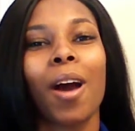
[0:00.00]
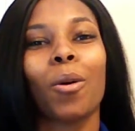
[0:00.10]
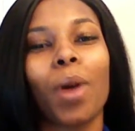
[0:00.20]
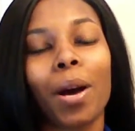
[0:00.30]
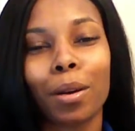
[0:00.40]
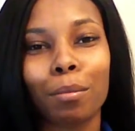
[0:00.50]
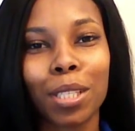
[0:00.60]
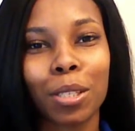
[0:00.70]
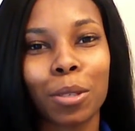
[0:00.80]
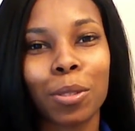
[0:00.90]
Welcome
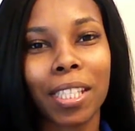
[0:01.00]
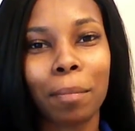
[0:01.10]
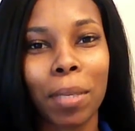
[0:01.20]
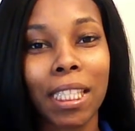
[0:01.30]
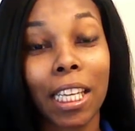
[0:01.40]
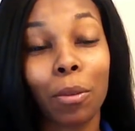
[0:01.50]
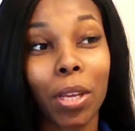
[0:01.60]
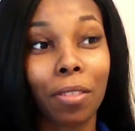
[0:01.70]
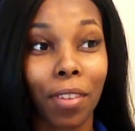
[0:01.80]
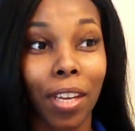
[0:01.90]
to Sipping Tea
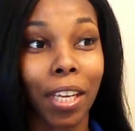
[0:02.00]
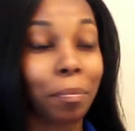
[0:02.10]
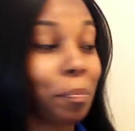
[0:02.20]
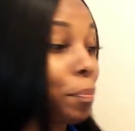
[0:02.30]
with V.